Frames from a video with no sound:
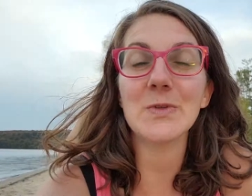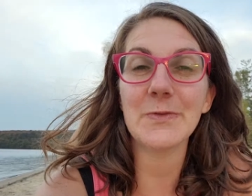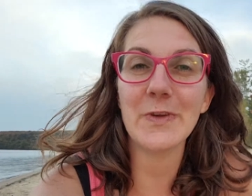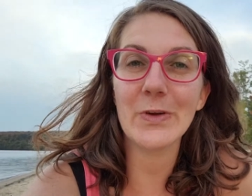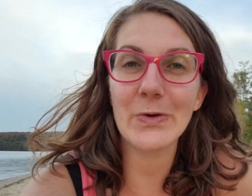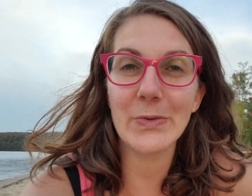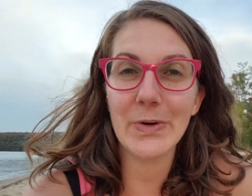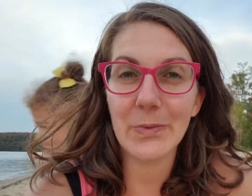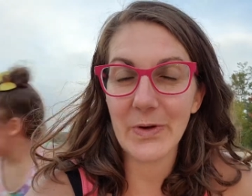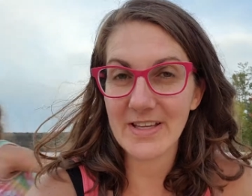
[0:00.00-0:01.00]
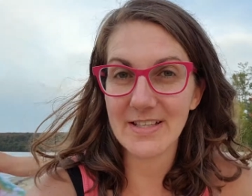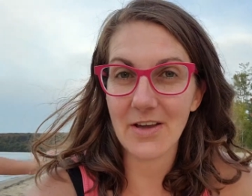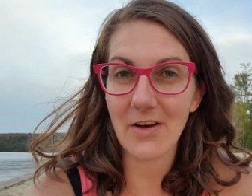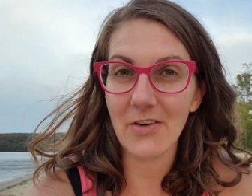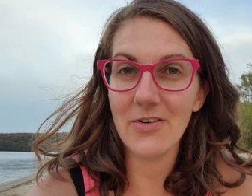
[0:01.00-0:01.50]
was a few weeks
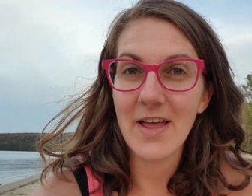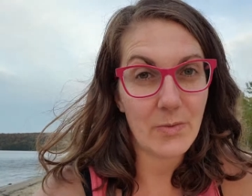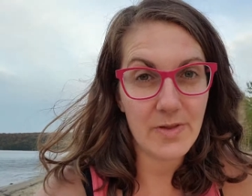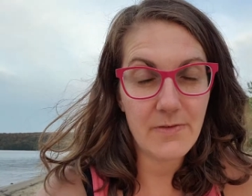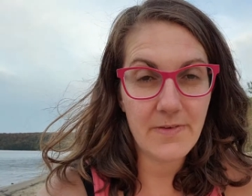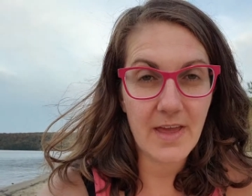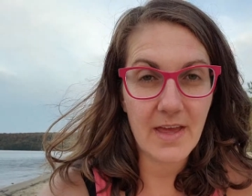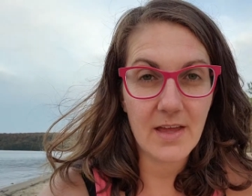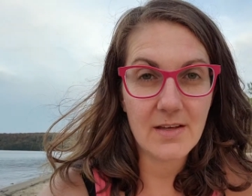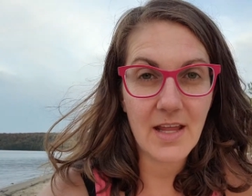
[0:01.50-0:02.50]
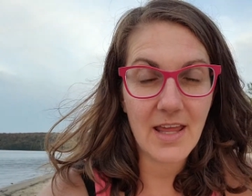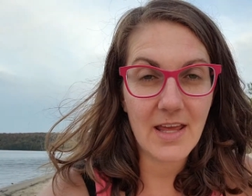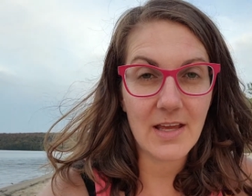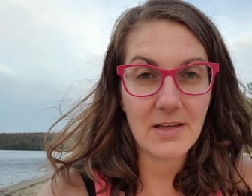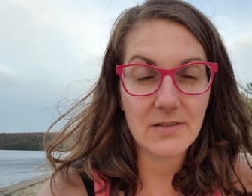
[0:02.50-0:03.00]
ago. We were in the van
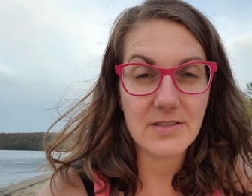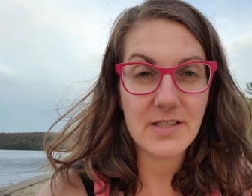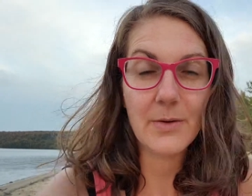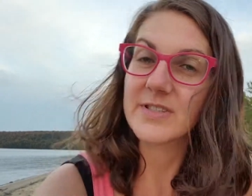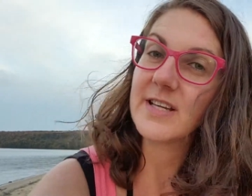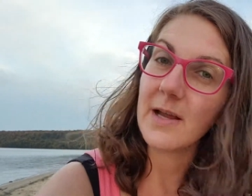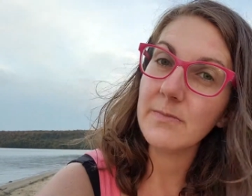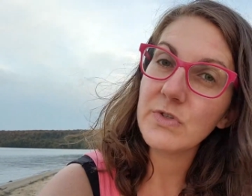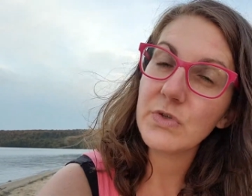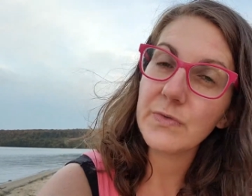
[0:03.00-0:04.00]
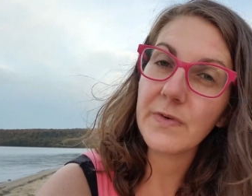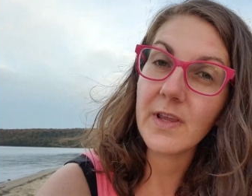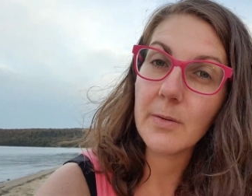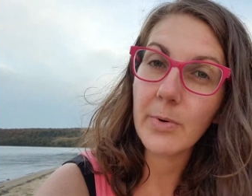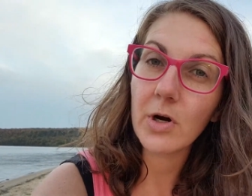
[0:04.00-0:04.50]
and it was time to
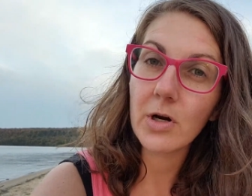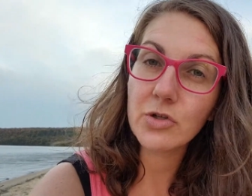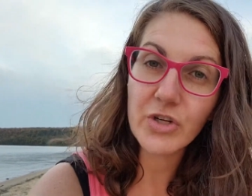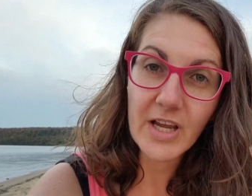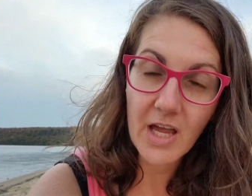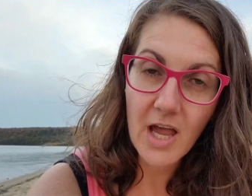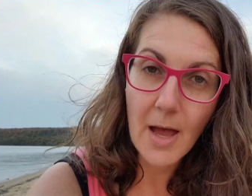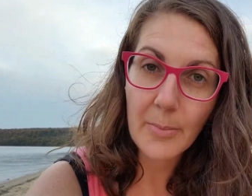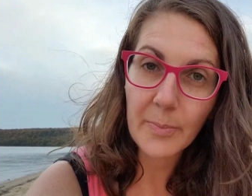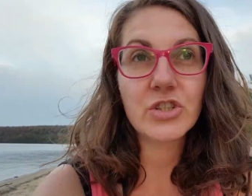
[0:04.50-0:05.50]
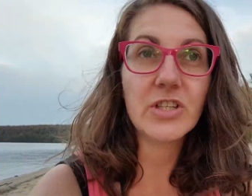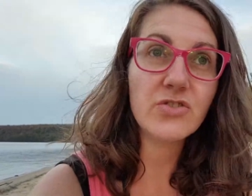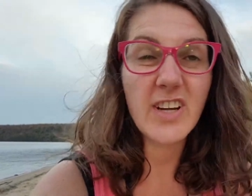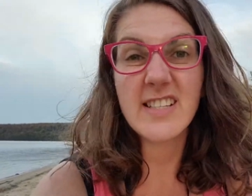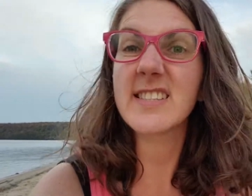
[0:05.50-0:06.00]
fill up her drink cup. She
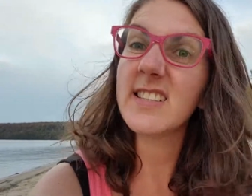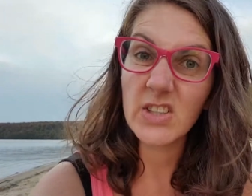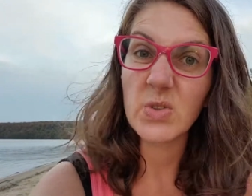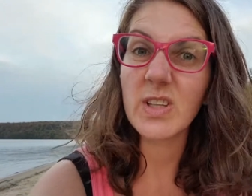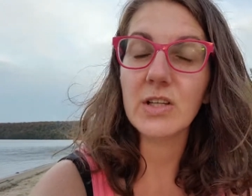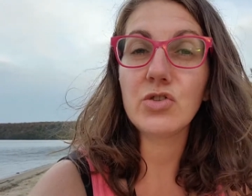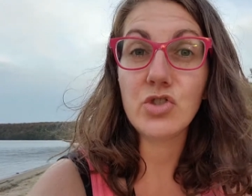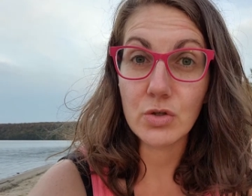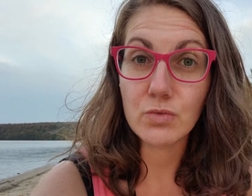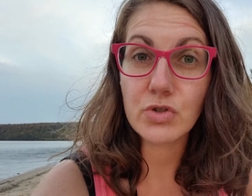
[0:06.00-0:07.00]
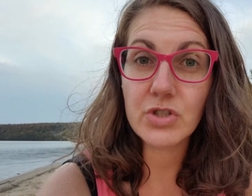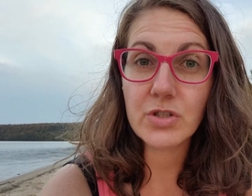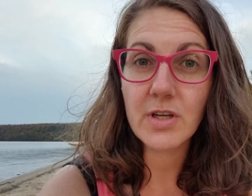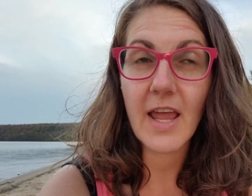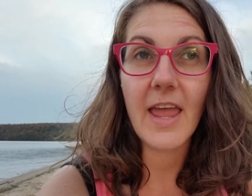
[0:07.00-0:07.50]
drinks diluted
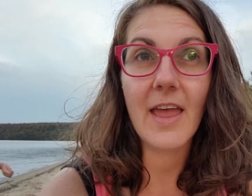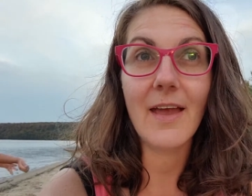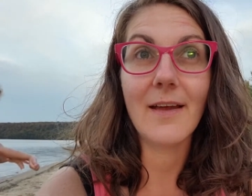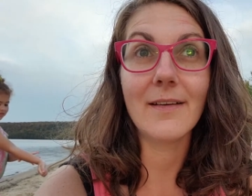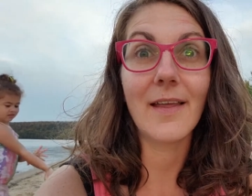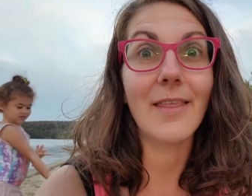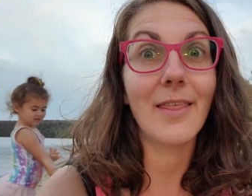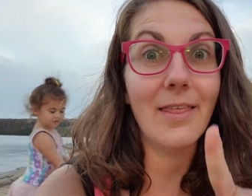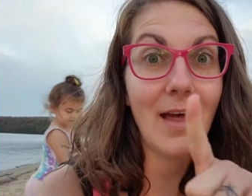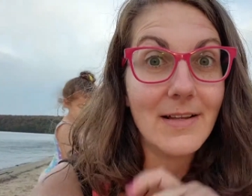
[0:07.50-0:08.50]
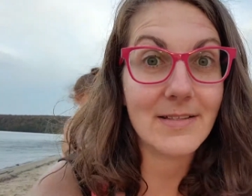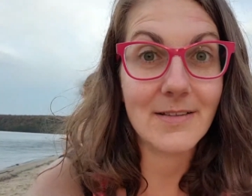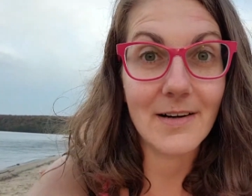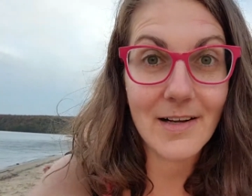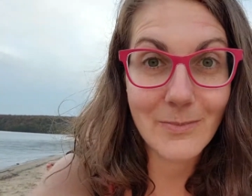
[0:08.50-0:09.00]
juice. And that
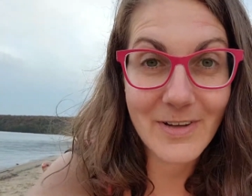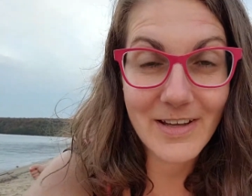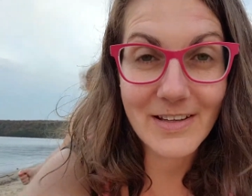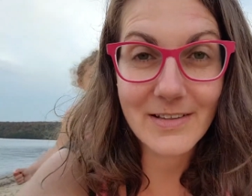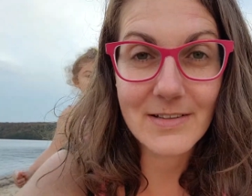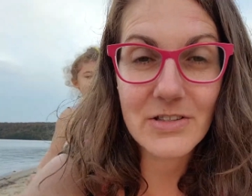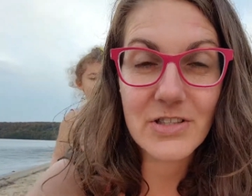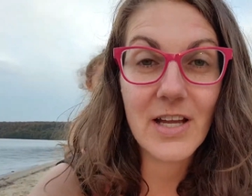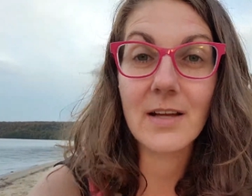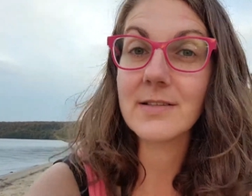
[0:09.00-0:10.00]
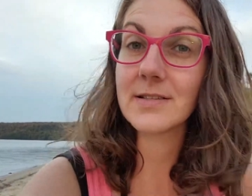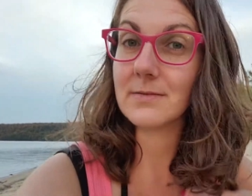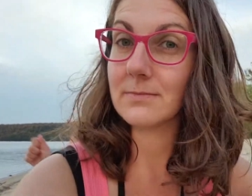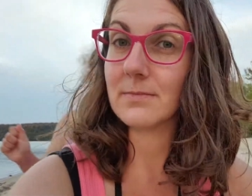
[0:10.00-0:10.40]
started because she had some